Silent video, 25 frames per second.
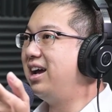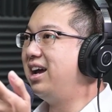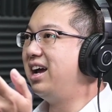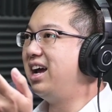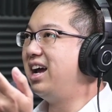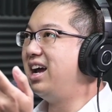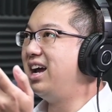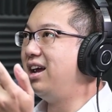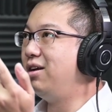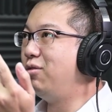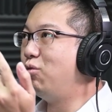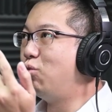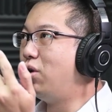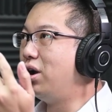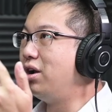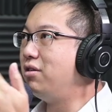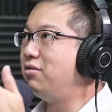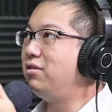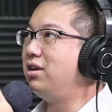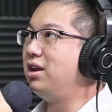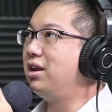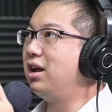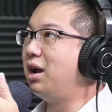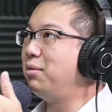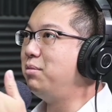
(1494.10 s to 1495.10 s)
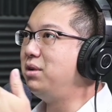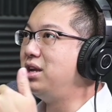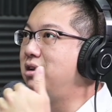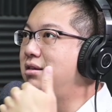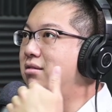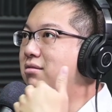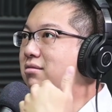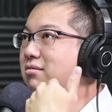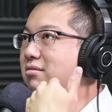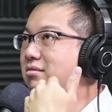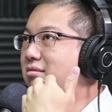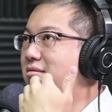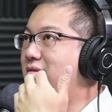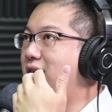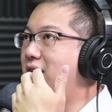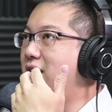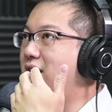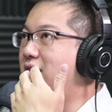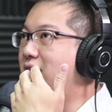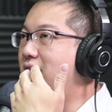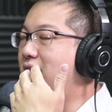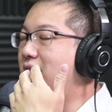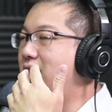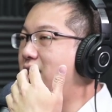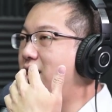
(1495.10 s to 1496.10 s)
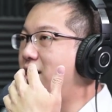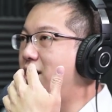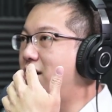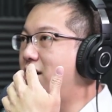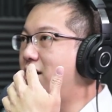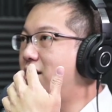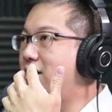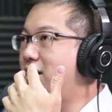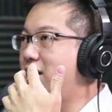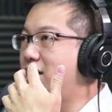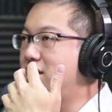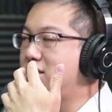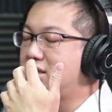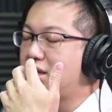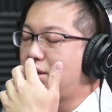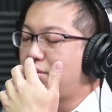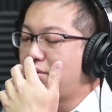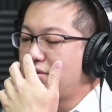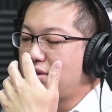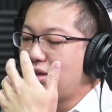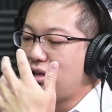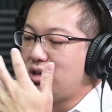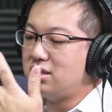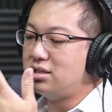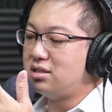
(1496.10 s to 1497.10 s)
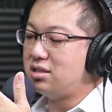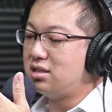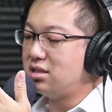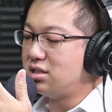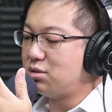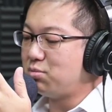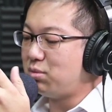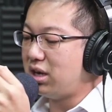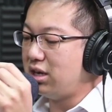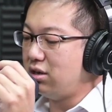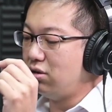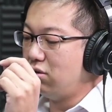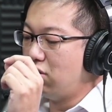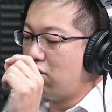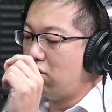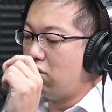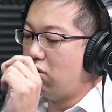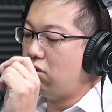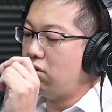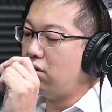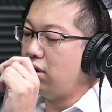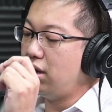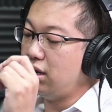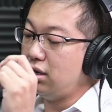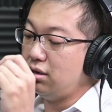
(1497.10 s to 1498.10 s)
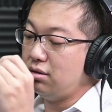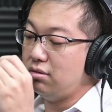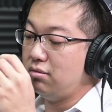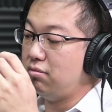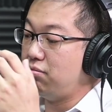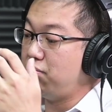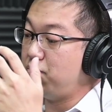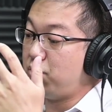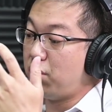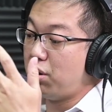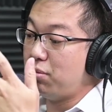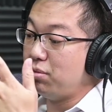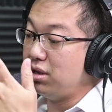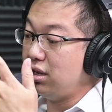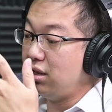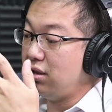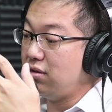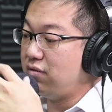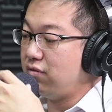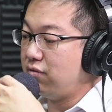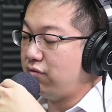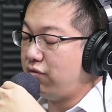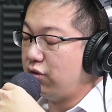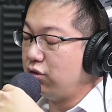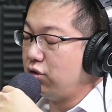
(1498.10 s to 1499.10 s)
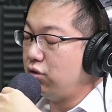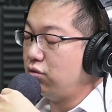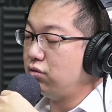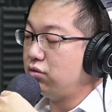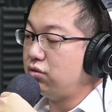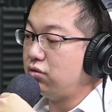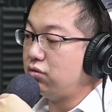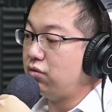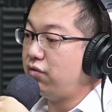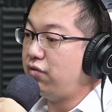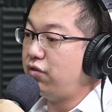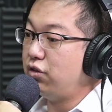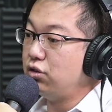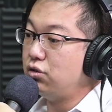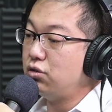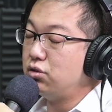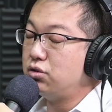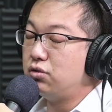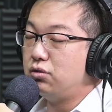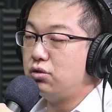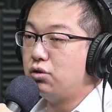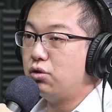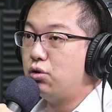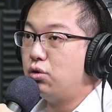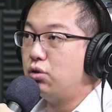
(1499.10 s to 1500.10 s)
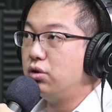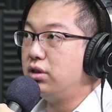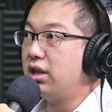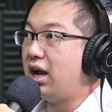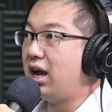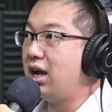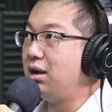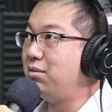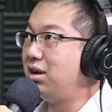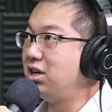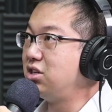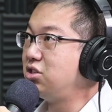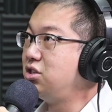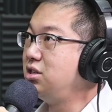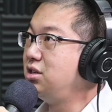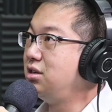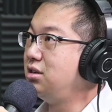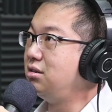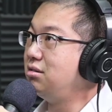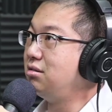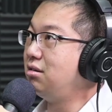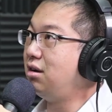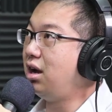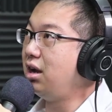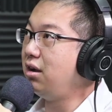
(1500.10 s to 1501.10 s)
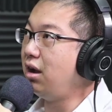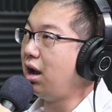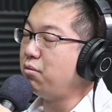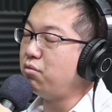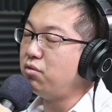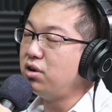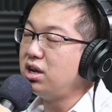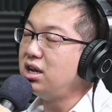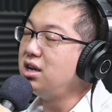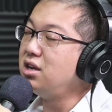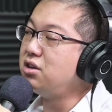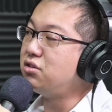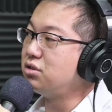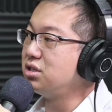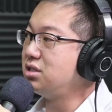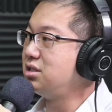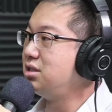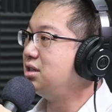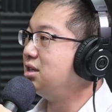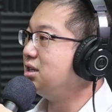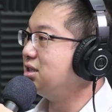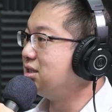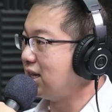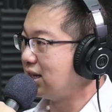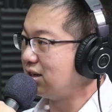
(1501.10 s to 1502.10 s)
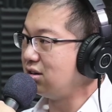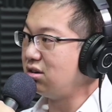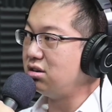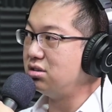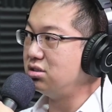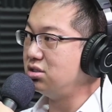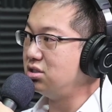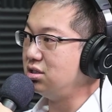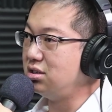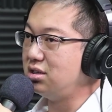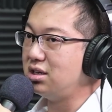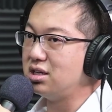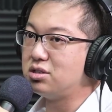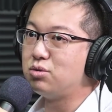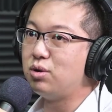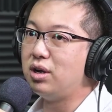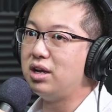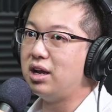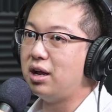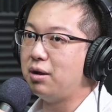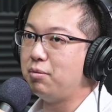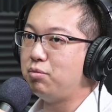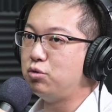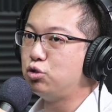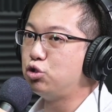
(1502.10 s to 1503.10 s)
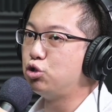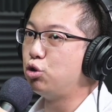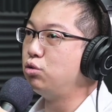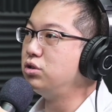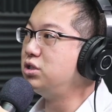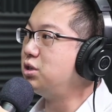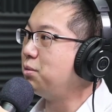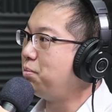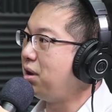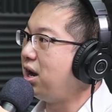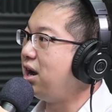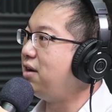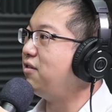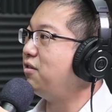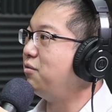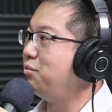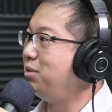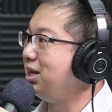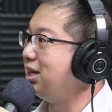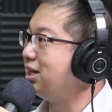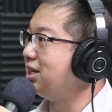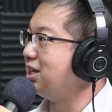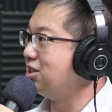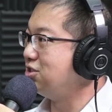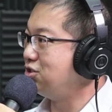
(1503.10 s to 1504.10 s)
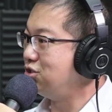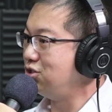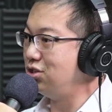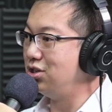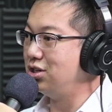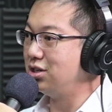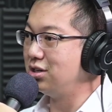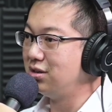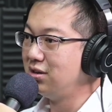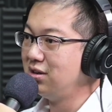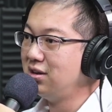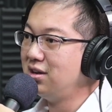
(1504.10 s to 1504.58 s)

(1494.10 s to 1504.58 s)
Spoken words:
And as some of the listeners might know, and probably for those who don't, I'm really interested in technology. That's why I chose the path of being an engineer.